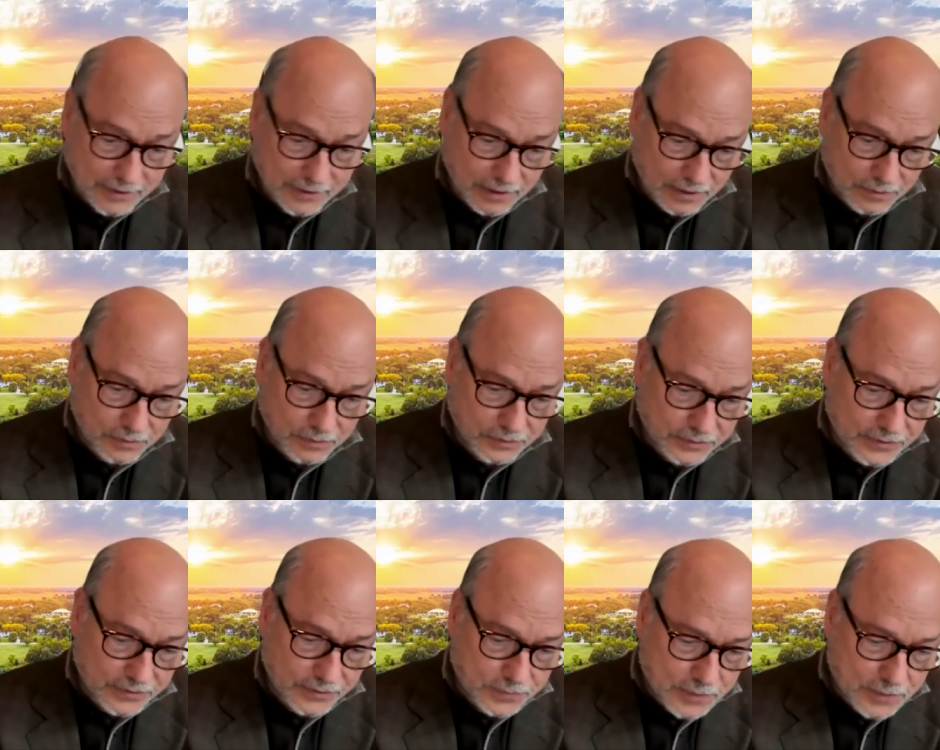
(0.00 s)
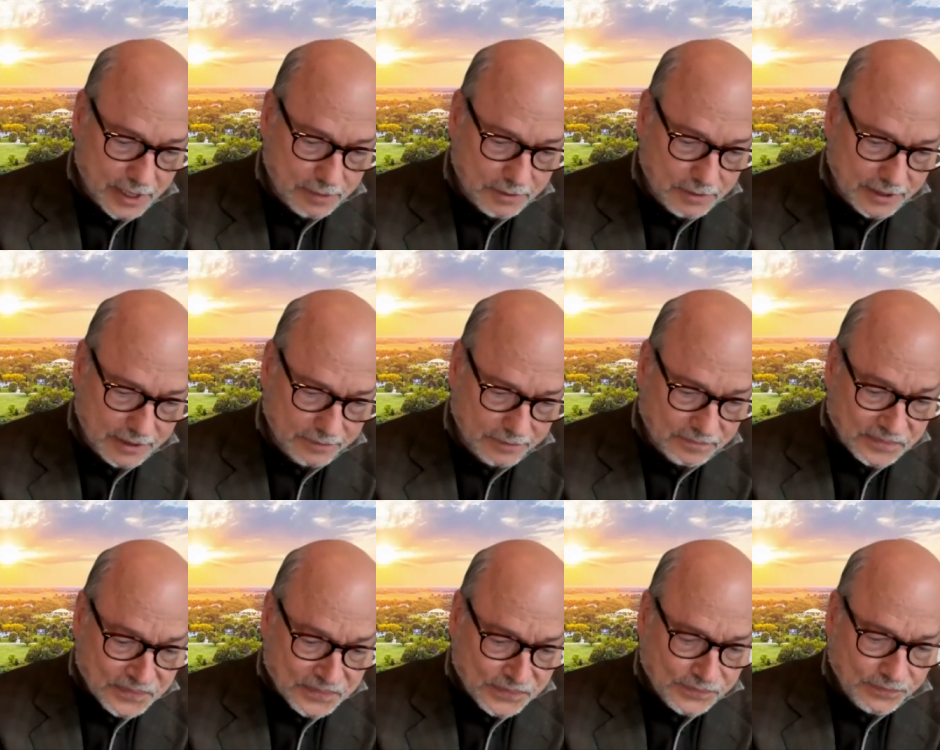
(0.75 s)
older than the baby
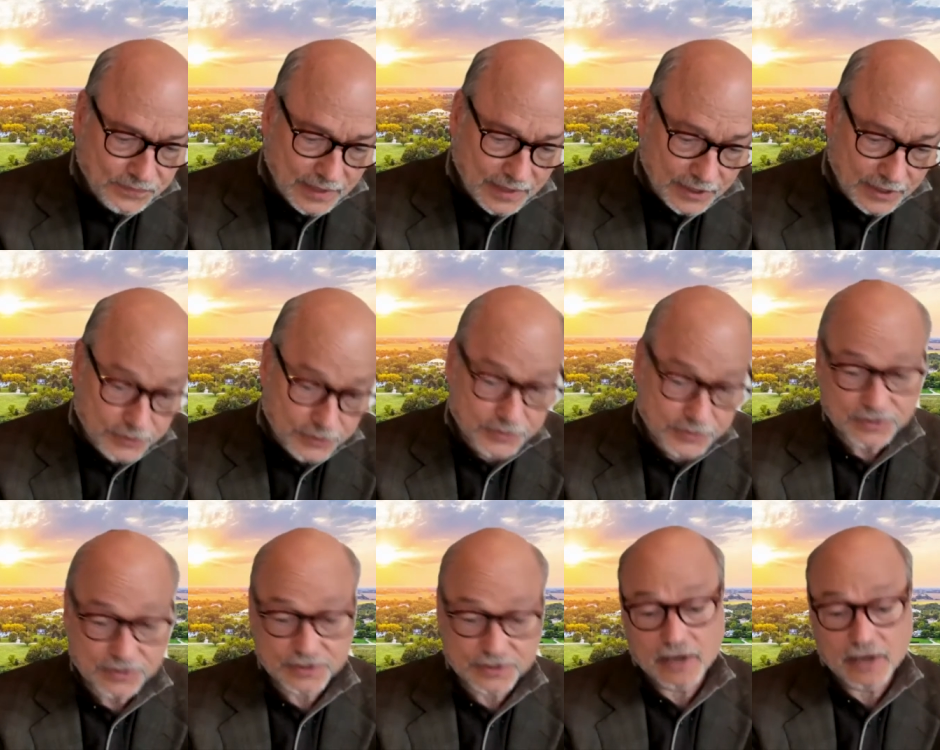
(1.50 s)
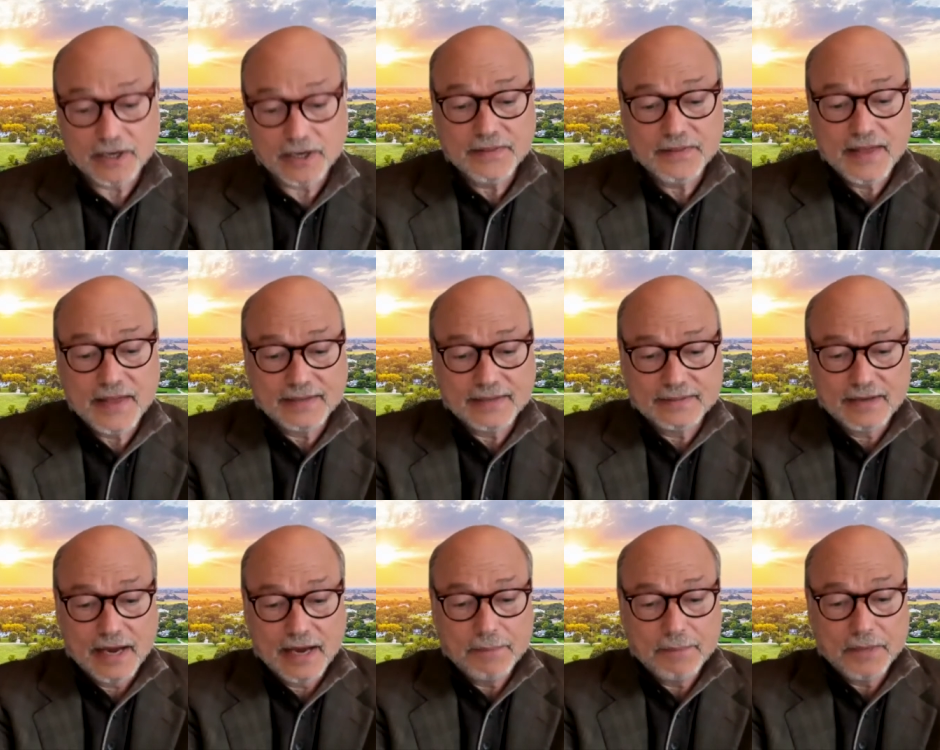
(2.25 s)
you're stuck in that
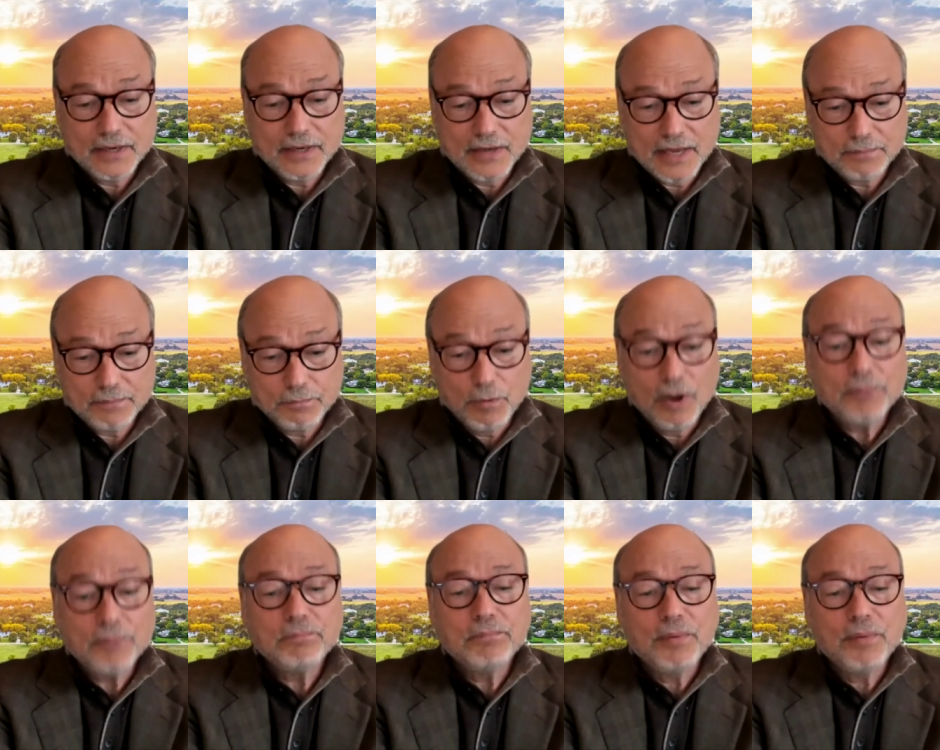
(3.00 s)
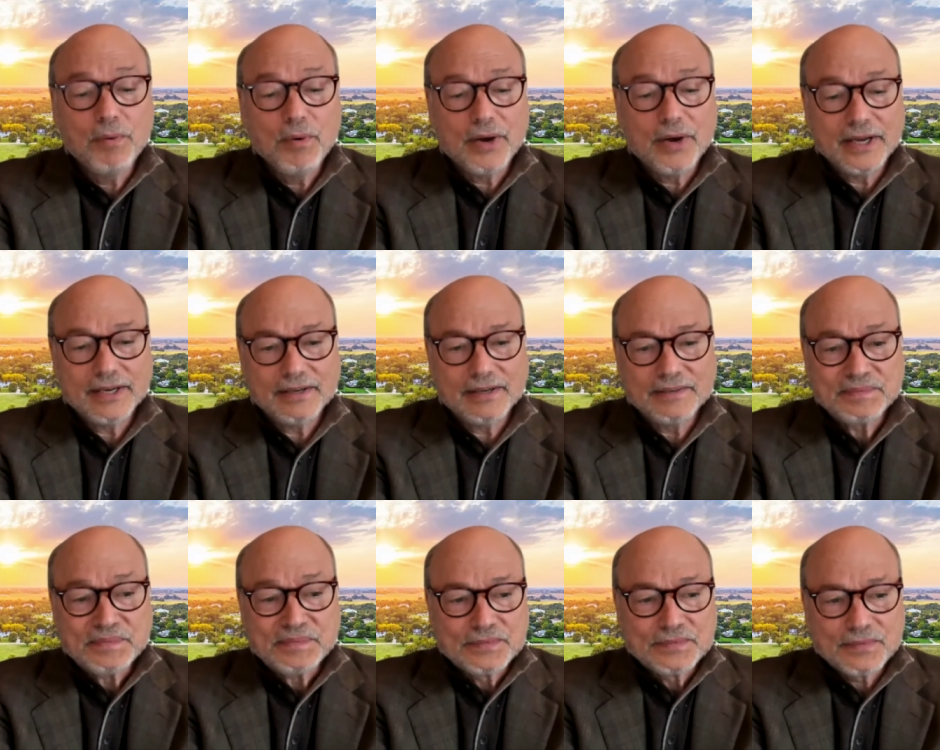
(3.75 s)
time but at one point
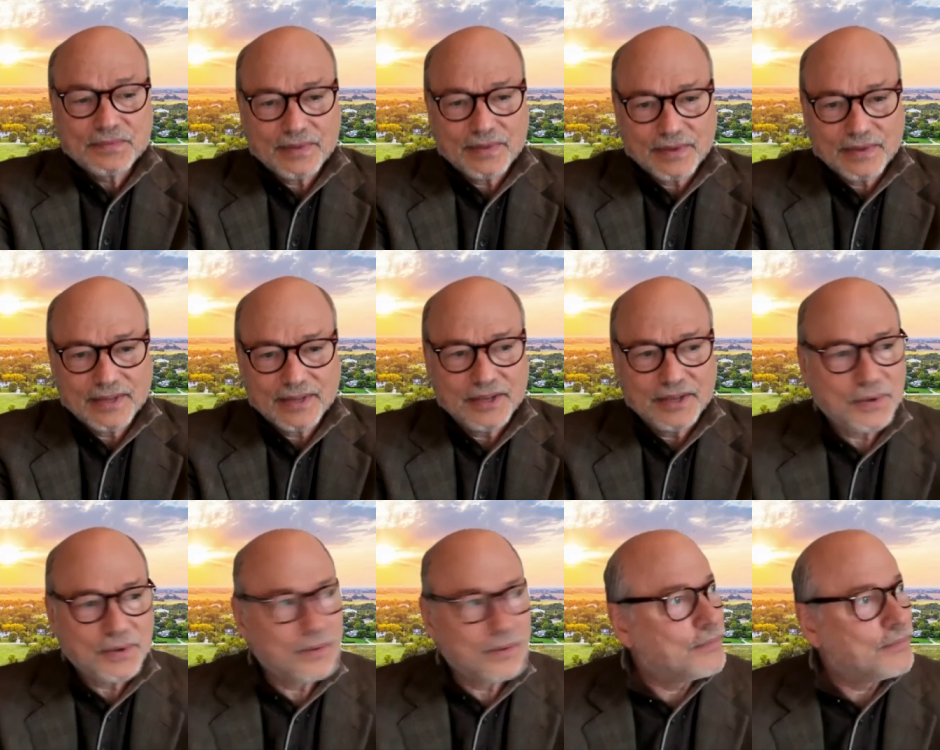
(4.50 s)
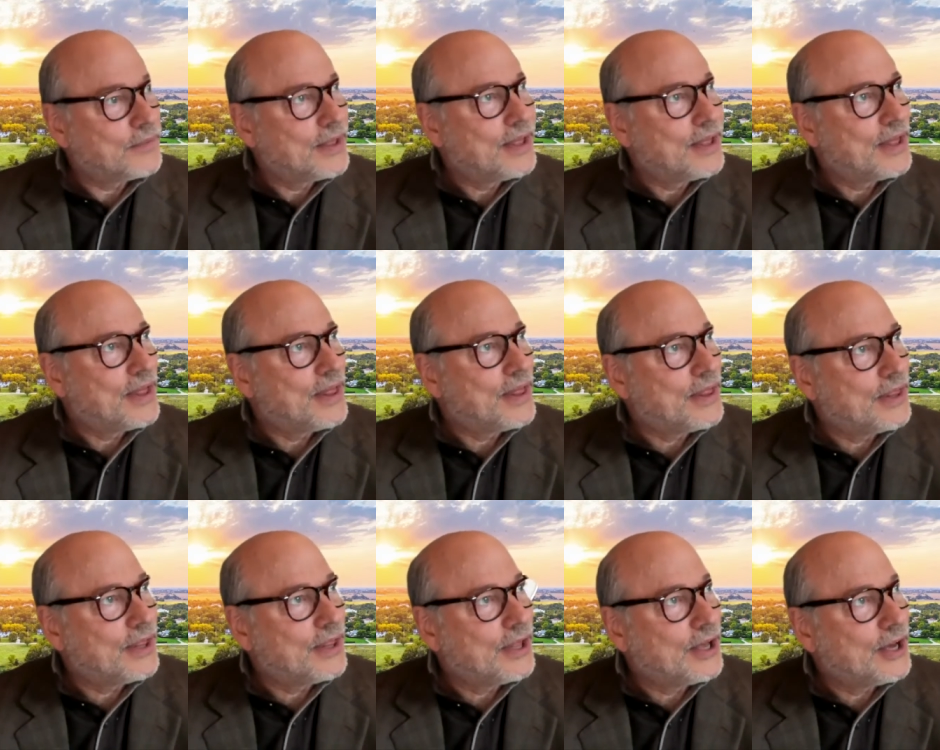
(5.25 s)
you know
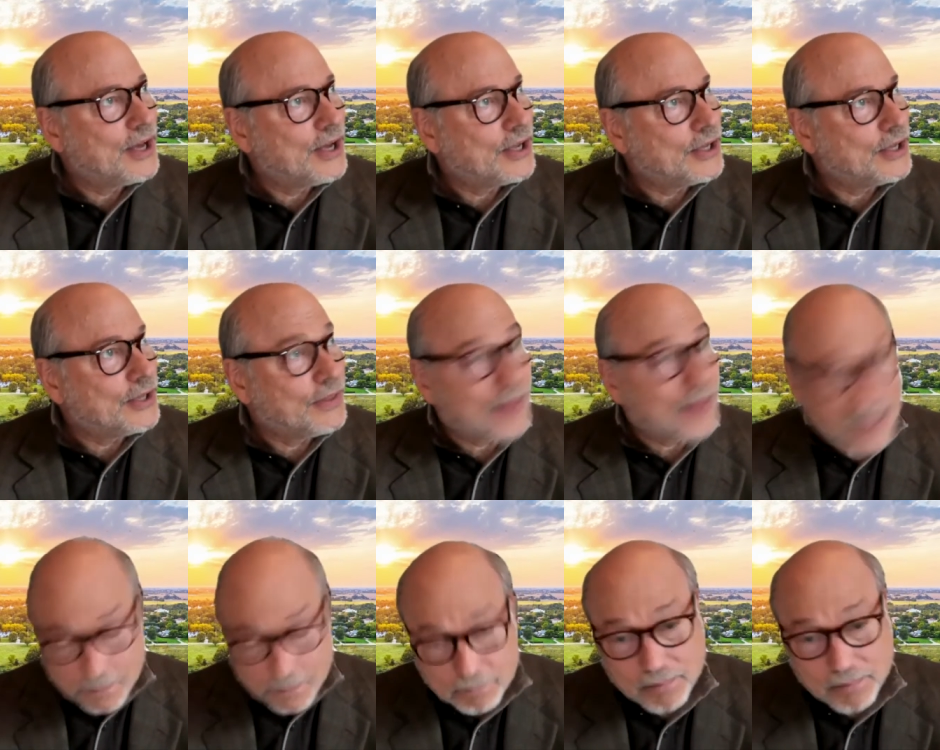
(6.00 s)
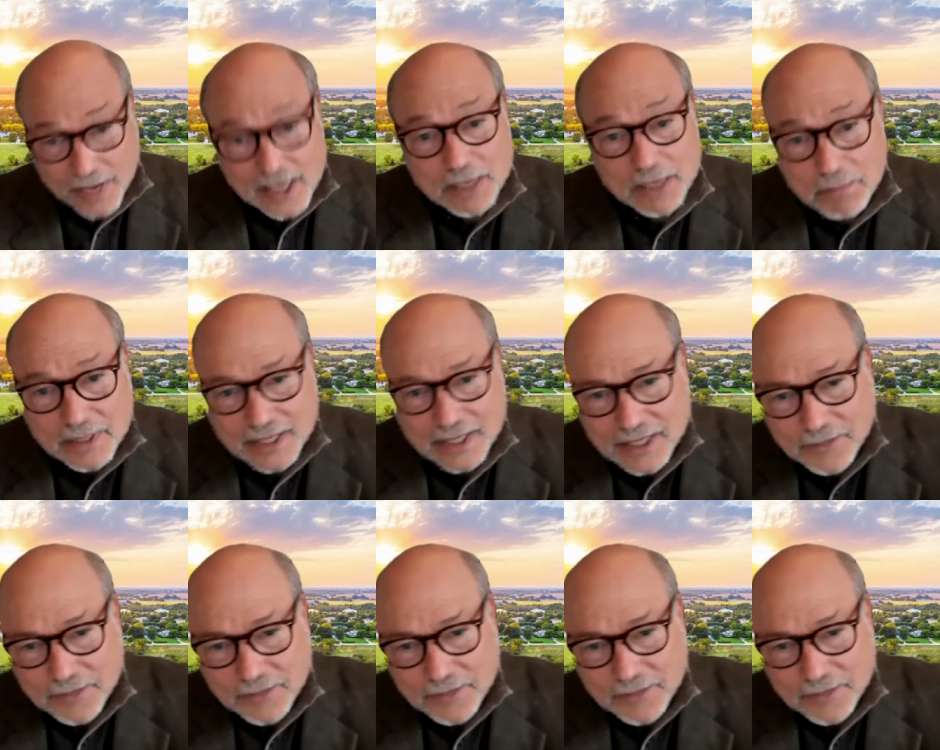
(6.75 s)
uh, that baby